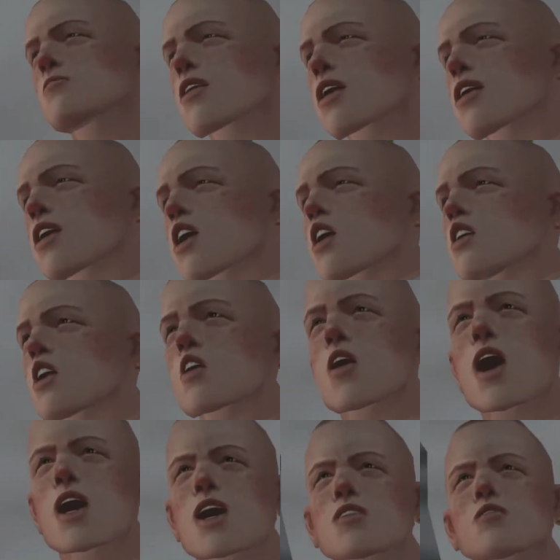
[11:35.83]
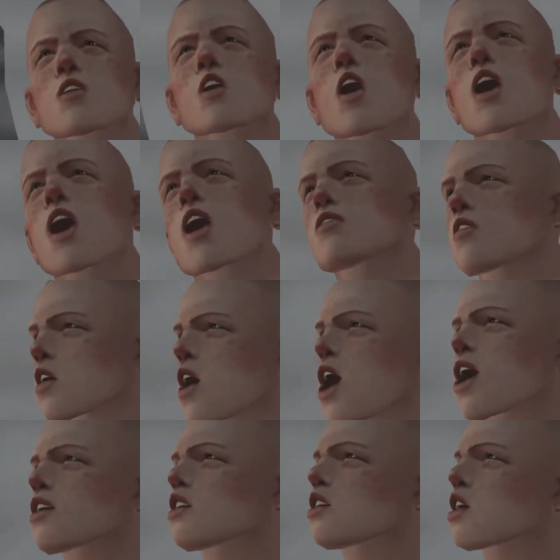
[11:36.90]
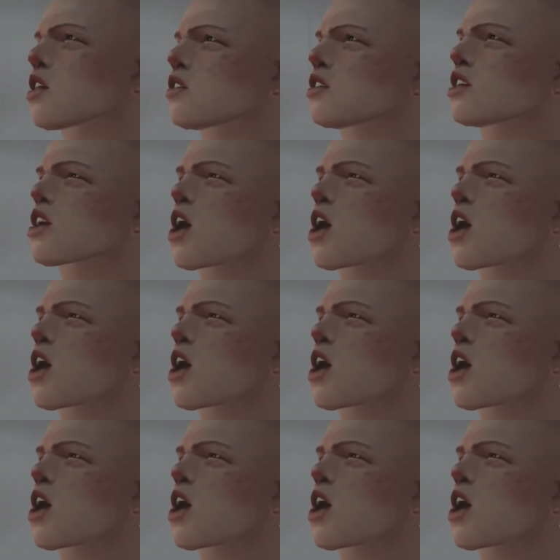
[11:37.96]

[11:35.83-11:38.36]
than me! You hate everyone and everyone hates you!